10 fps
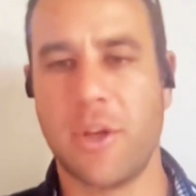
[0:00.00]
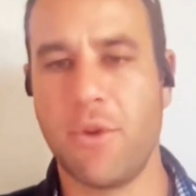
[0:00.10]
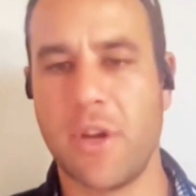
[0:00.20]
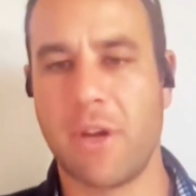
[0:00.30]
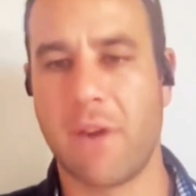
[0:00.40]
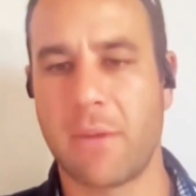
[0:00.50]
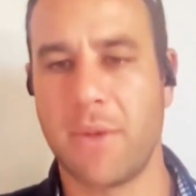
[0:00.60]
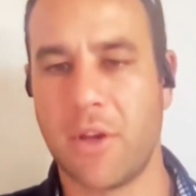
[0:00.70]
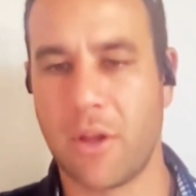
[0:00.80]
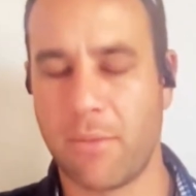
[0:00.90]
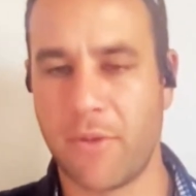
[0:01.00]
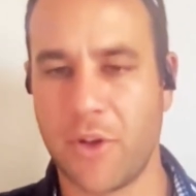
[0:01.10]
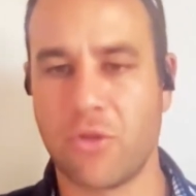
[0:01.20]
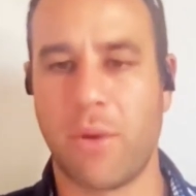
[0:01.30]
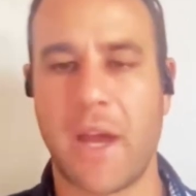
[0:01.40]
in community rugby, the
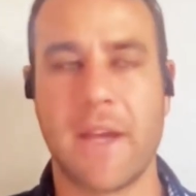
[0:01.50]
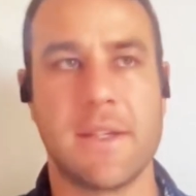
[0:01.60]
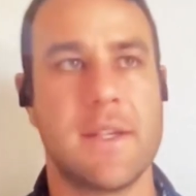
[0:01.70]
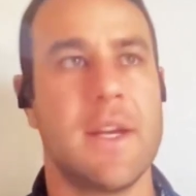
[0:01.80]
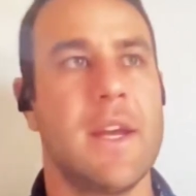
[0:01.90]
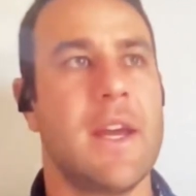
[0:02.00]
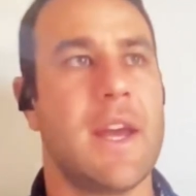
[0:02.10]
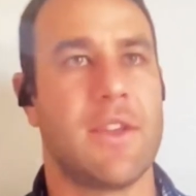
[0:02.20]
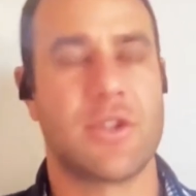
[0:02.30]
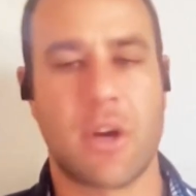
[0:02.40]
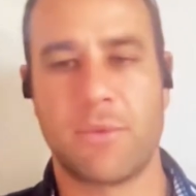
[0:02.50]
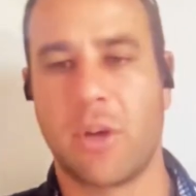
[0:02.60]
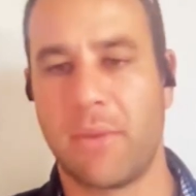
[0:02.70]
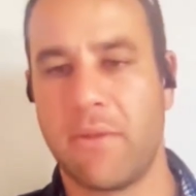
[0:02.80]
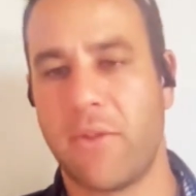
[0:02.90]
professional players at the top
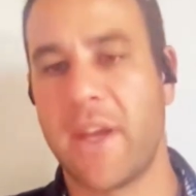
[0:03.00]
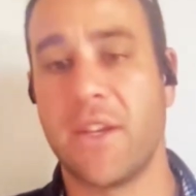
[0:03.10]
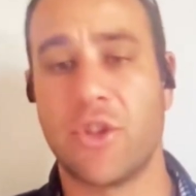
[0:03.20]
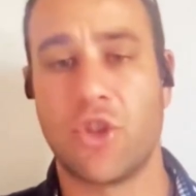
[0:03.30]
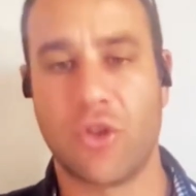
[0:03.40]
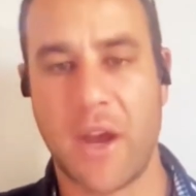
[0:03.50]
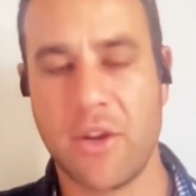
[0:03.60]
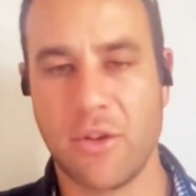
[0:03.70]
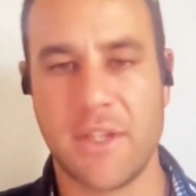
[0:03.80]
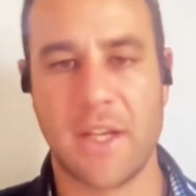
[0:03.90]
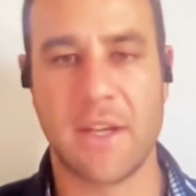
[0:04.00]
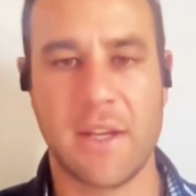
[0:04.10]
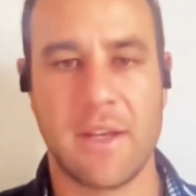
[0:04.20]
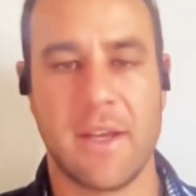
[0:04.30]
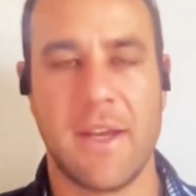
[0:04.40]
level, they get to train good technique.